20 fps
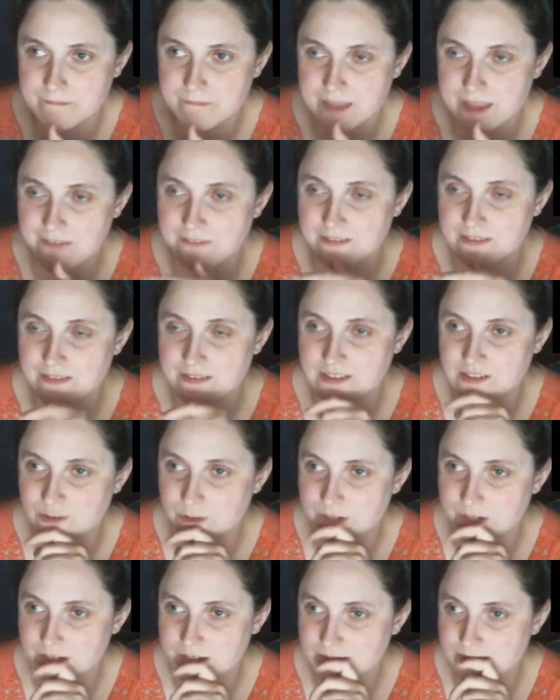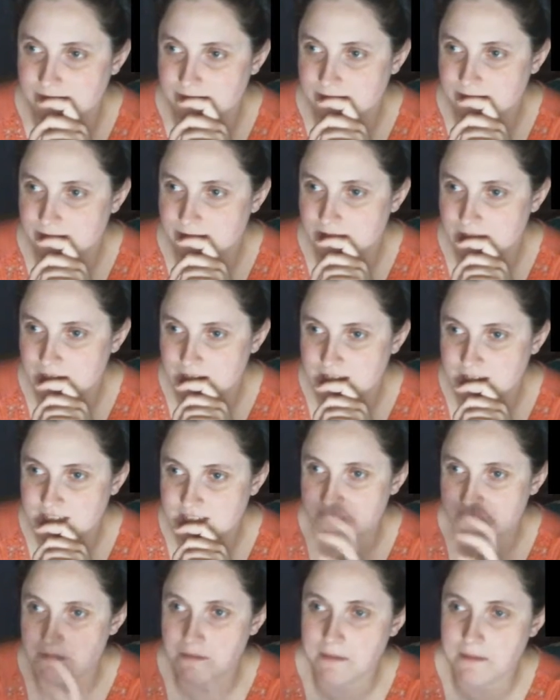Heavenly Sword.
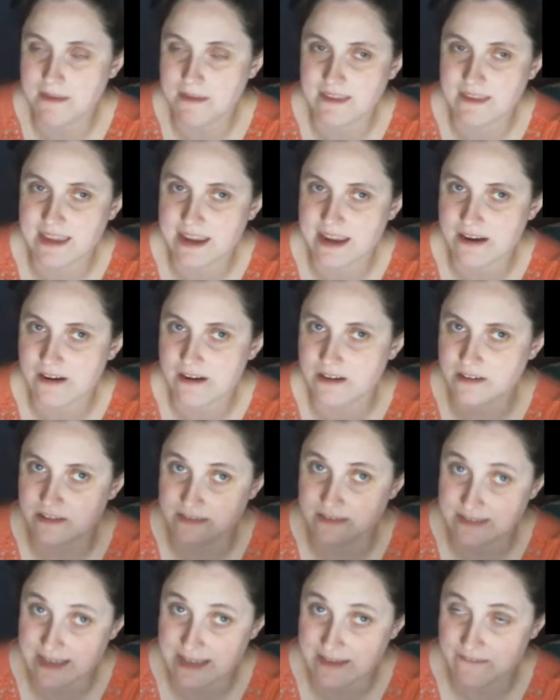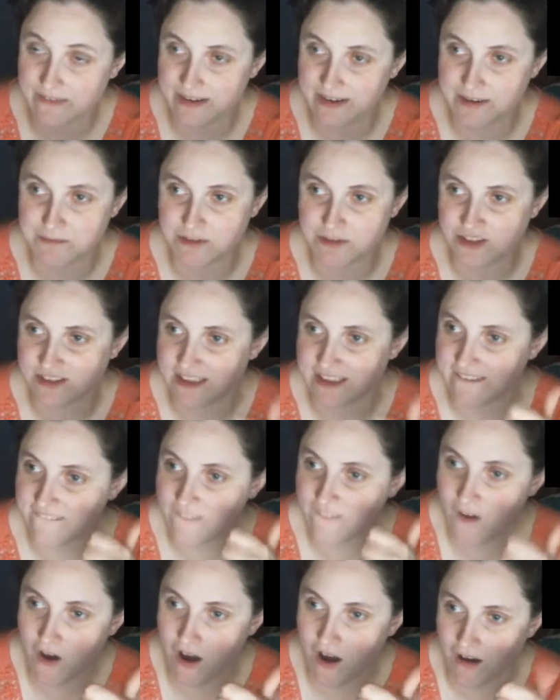Somebody made the character in the outfit, and I'm just like,
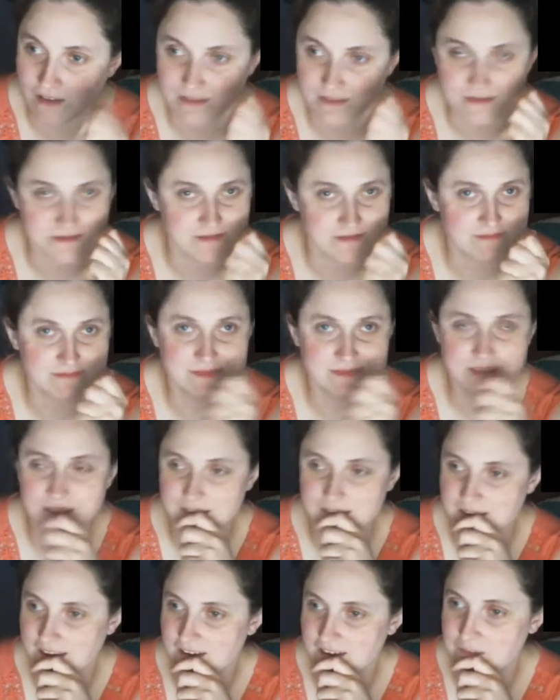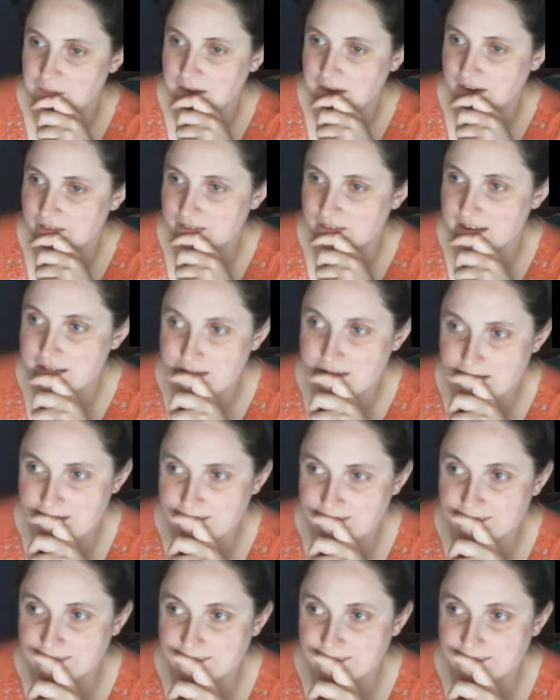oh, gotta make a render.